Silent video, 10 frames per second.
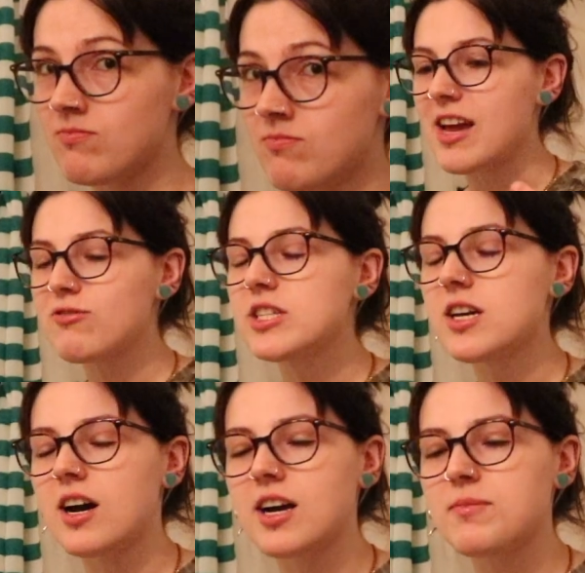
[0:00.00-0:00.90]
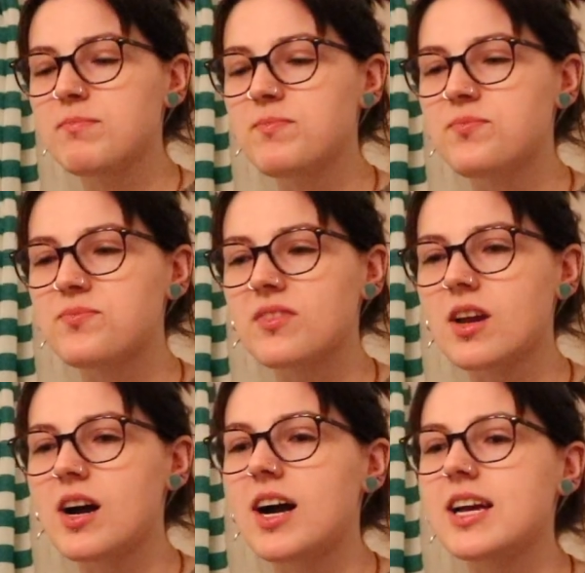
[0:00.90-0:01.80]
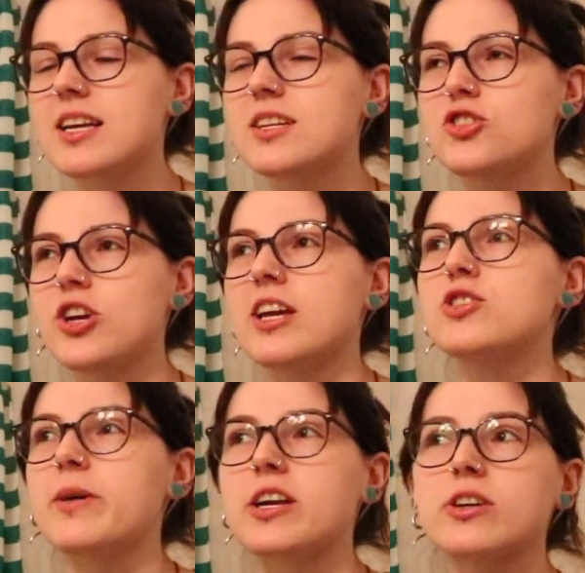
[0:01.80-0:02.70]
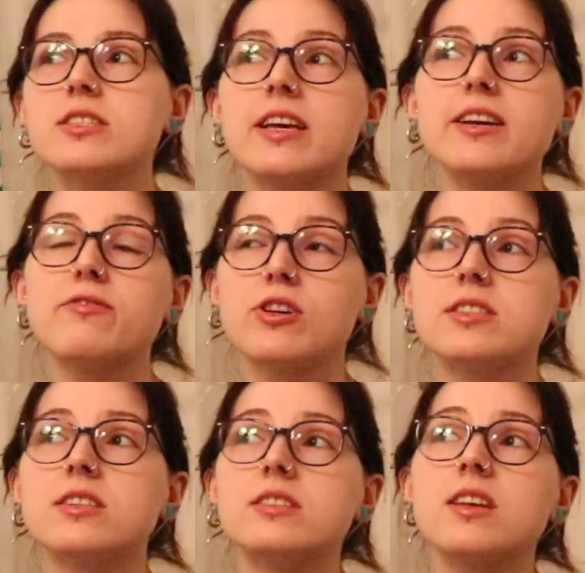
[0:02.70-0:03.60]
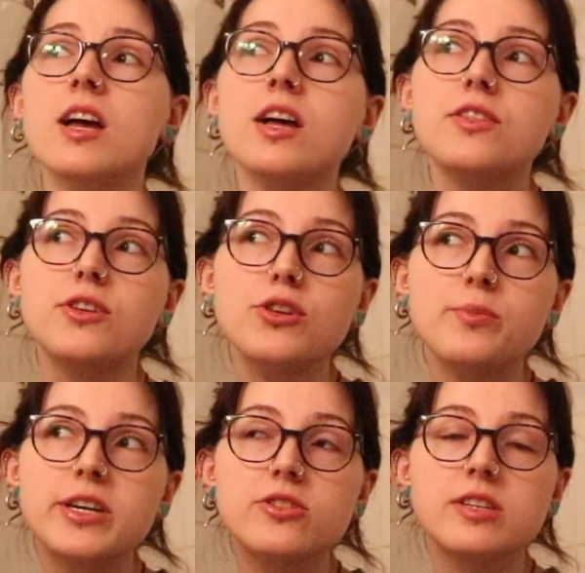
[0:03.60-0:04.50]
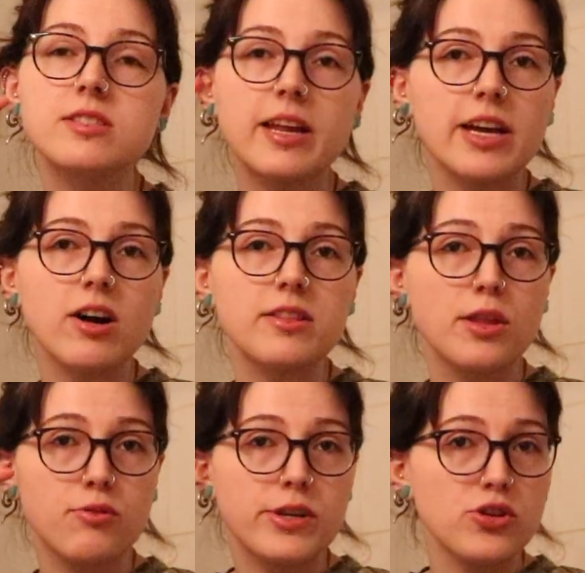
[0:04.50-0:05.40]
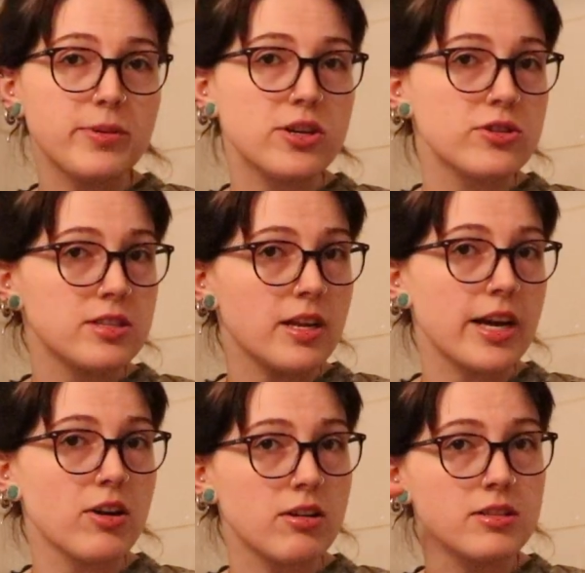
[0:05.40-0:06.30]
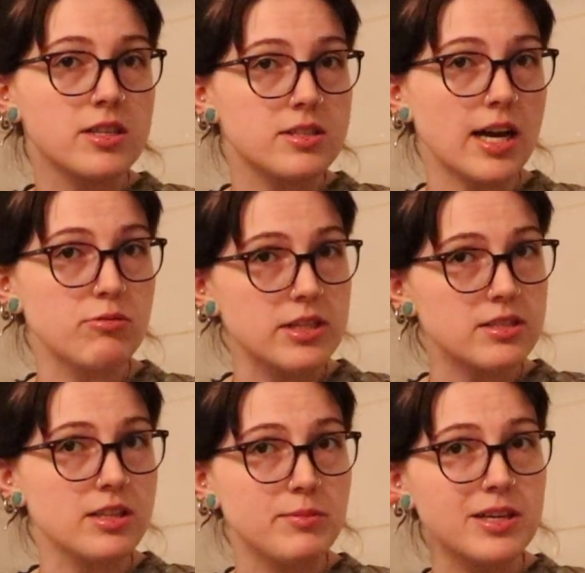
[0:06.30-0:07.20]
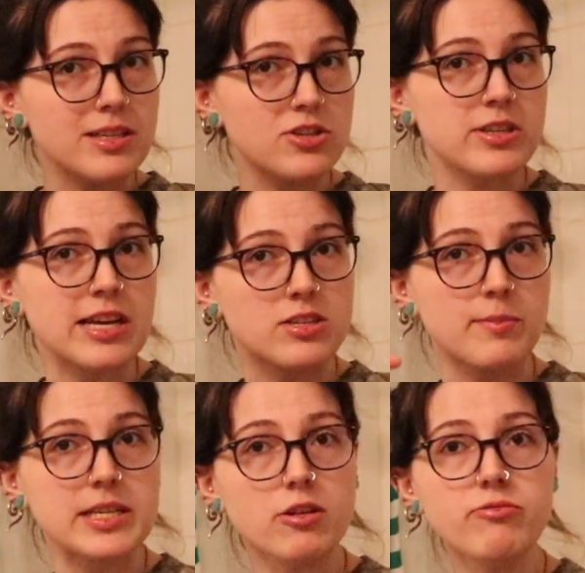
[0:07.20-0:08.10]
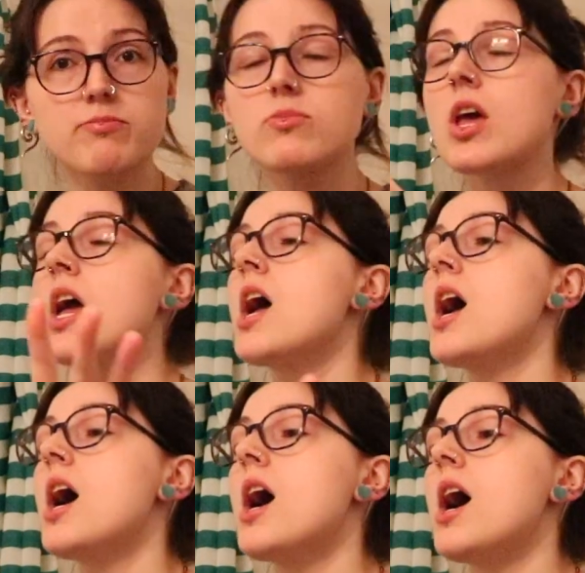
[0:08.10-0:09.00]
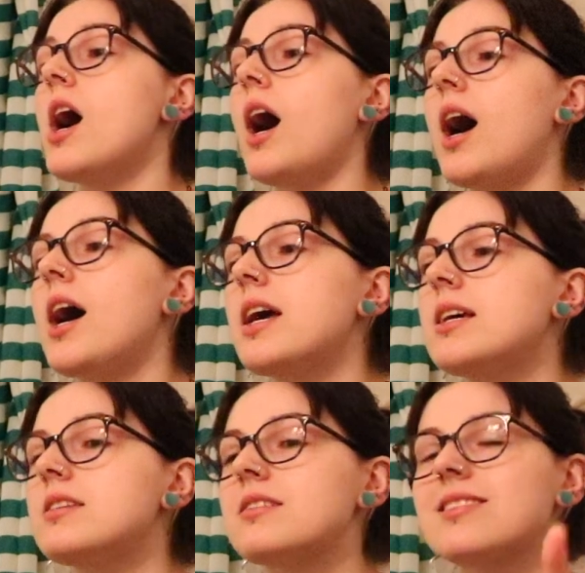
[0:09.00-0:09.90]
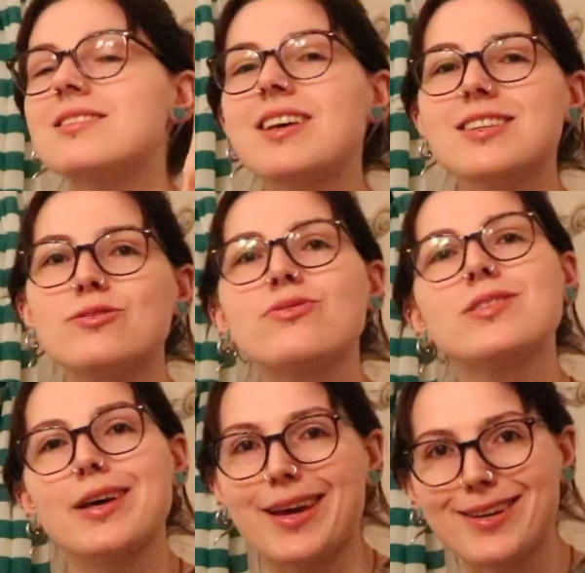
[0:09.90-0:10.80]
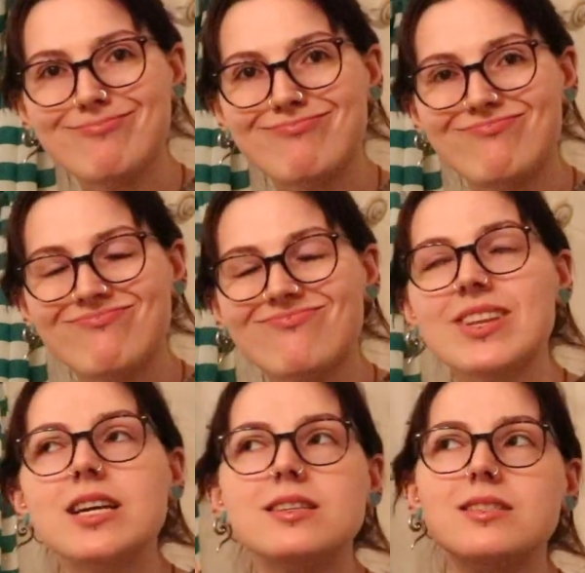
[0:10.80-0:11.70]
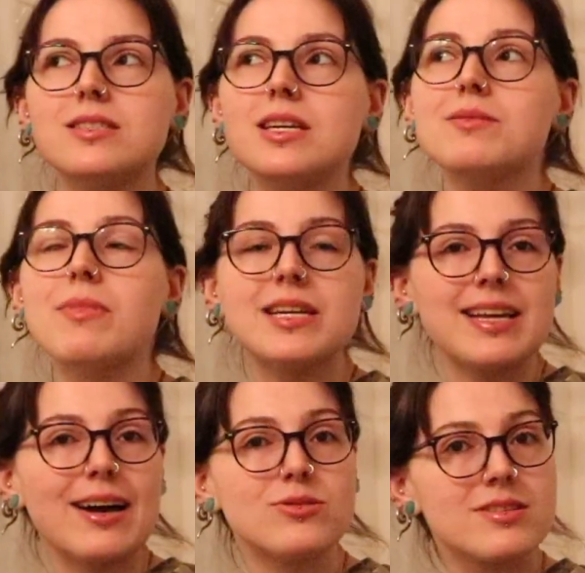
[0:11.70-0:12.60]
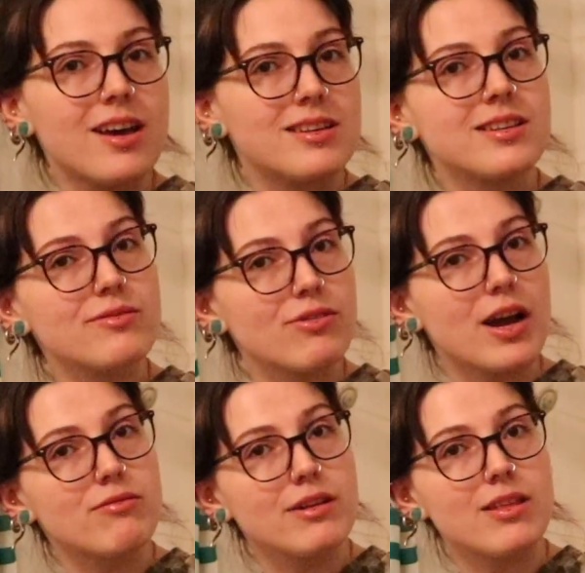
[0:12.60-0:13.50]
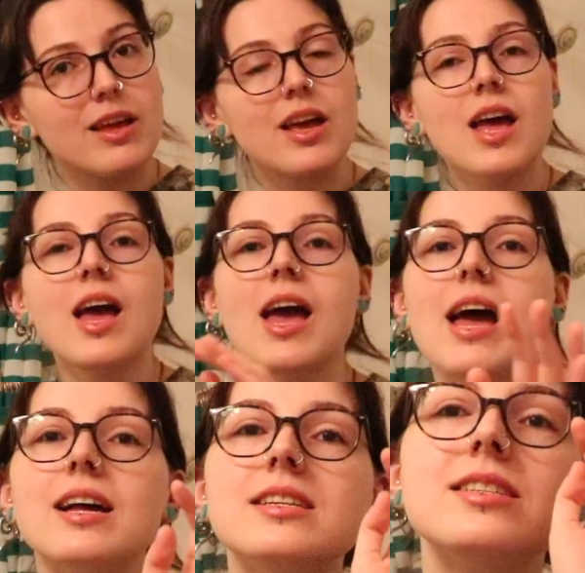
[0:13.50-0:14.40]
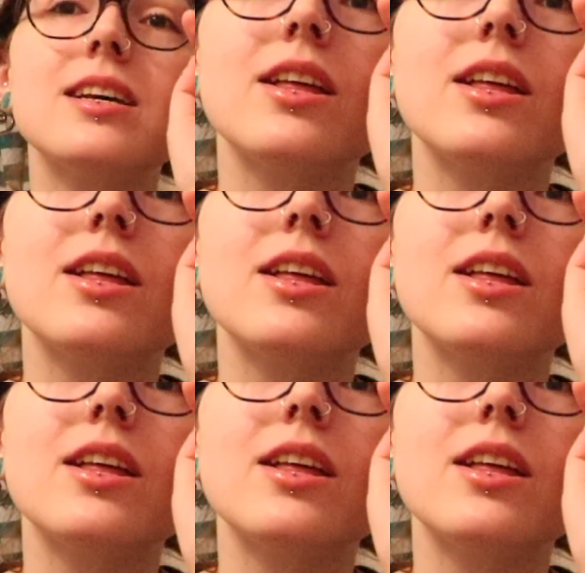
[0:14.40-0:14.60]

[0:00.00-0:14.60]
Every time I change my earrings, like for instance, the new piercings that I got, the 3 new piercings that I got on this side recently because I just can't stop myself, I successfully did my downsizing for everything. And